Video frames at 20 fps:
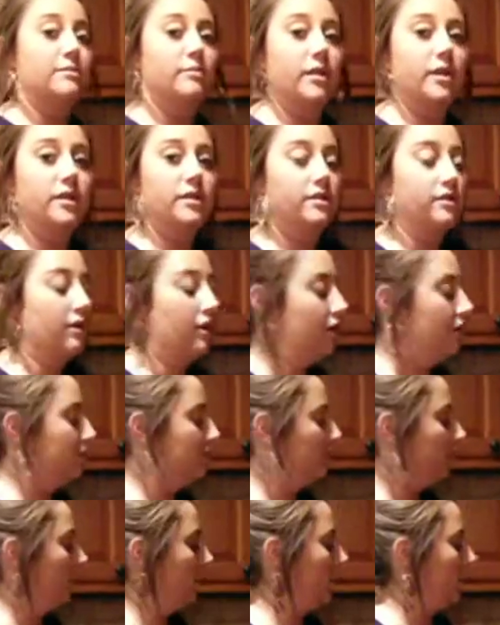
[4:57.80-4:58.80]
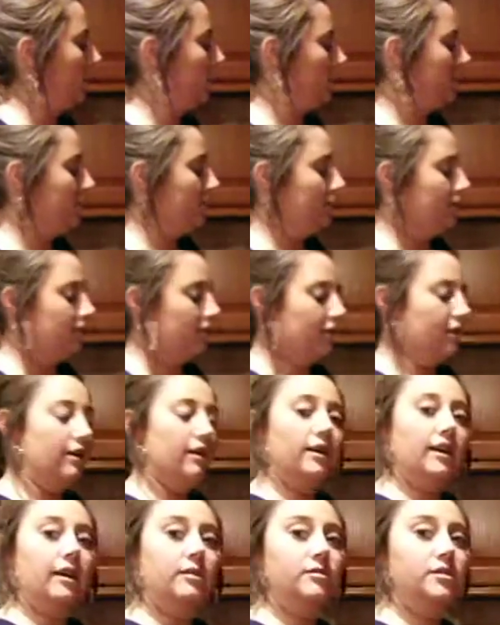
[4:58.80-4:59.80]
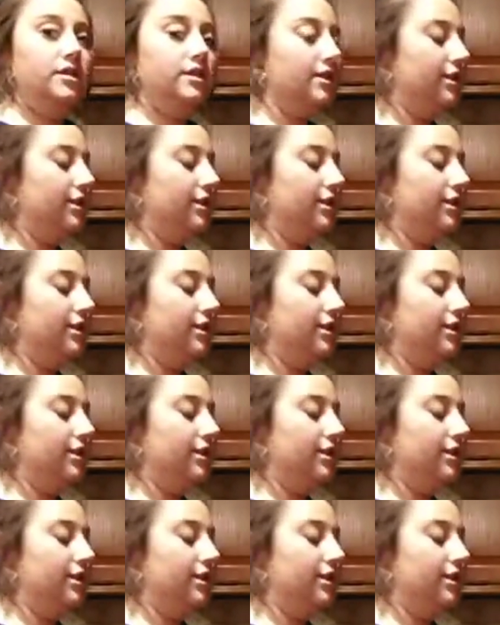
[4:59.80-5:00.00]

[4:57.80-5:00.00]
my salt right here. I'm just